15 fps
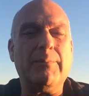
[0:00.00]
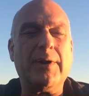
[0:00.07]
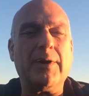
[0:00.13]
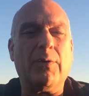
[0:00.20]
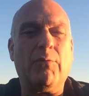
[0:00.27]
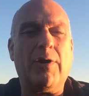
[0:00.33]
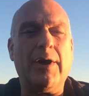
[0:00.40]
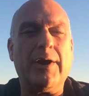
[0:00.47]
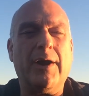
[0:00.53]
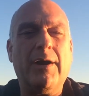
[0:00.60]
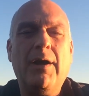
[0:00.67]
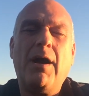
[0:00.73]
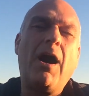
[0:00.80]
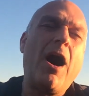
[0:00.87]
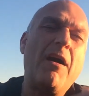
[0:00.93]
of marijuana
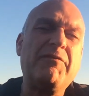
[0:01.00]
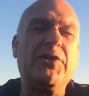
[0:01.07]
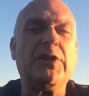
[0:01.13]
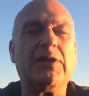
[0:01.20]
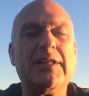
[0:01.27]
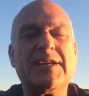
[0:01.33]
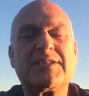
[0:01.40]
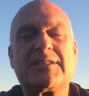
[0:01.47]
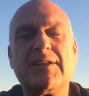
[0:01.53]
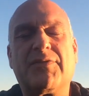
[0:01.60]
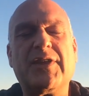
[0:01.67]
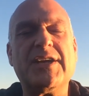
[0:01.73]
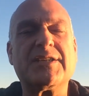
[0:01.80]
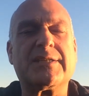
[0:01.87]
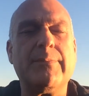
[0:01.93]
off the list of
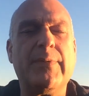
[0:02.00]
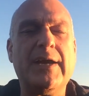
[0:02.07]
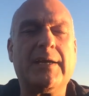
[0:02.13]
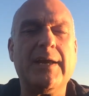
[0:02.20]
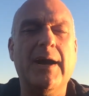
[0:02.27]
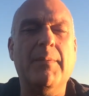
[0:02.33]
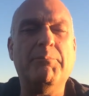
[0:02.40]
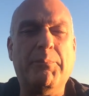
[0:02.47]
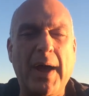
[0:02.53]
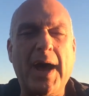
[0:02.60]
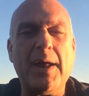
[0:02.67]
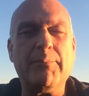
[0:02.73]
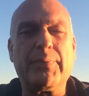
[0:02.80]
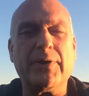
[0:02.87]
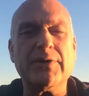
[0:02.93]
things that make you a
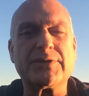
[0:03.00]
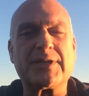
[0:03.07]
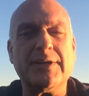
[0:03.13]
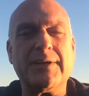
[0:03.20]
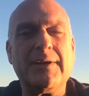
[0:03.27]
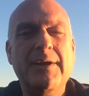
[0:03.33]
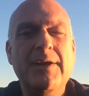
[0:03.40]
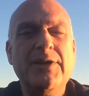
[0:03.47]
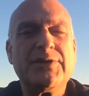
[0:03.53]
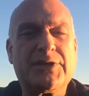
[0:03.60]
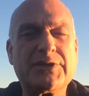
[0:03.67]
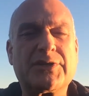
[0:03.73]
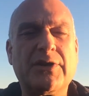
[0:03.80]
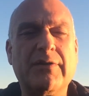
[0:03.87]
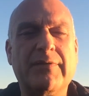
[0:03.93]
bad person
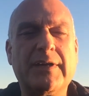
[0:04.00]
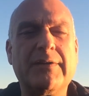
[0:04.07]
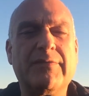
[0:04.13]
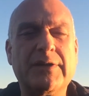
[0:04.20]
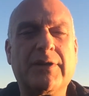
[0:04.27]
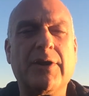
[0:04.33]
deserving of